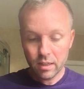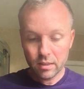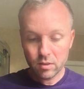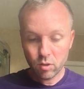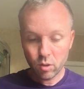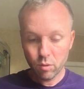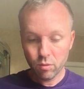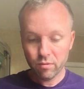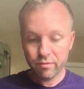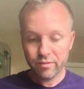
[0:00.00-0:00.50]

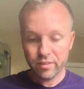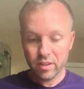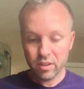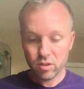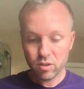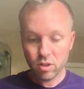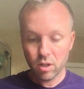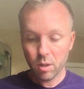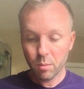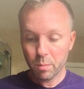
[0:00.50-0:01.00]
tool for the
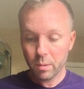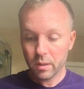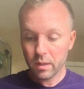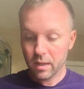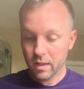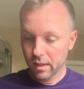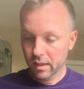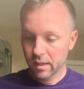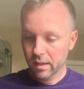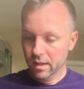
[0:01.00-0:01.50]
job.
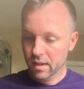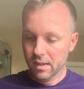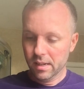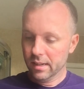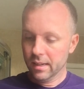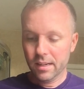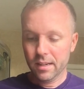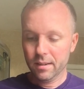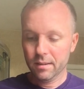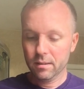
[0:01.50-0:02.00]

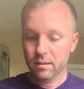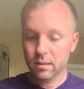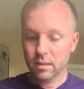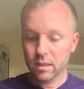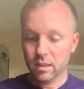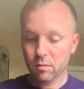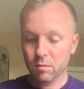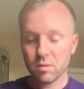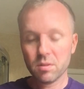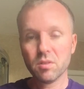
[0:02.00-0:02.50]

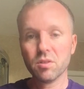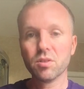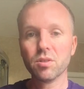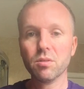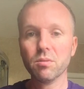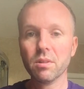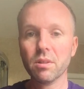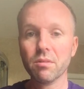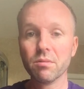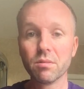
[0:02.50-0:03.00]
I wasn't sure
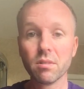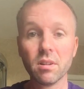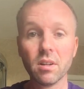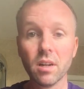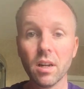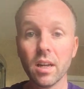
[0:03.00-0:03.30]
whether I was going to